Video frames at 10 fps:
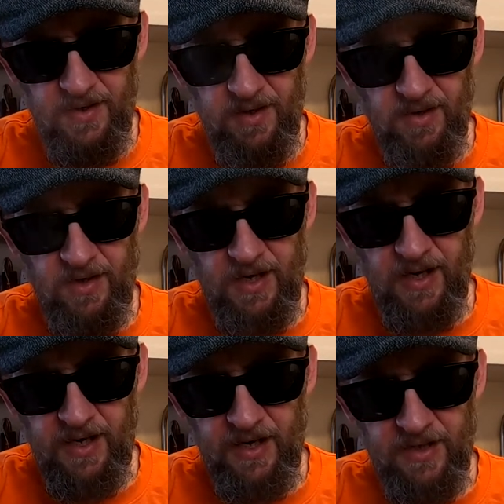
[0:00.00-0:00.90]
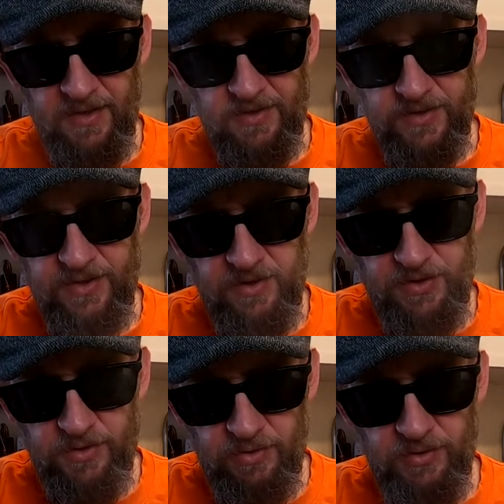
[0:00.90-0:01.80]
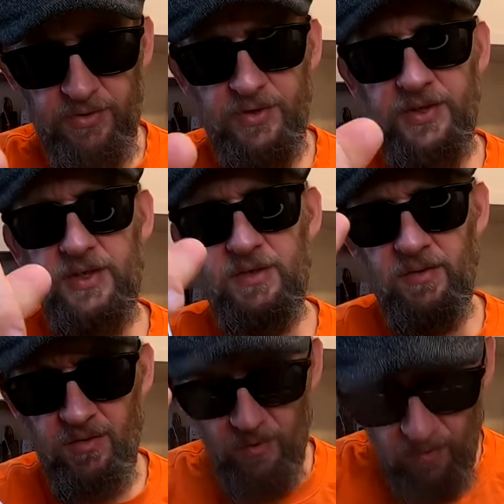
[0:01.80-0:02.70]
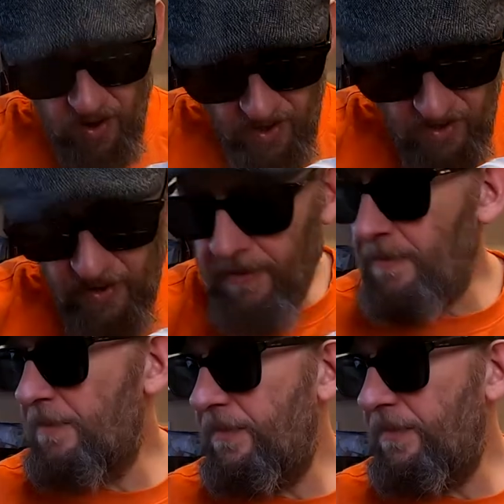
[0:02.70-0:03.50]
Okay, so the noodles, the water,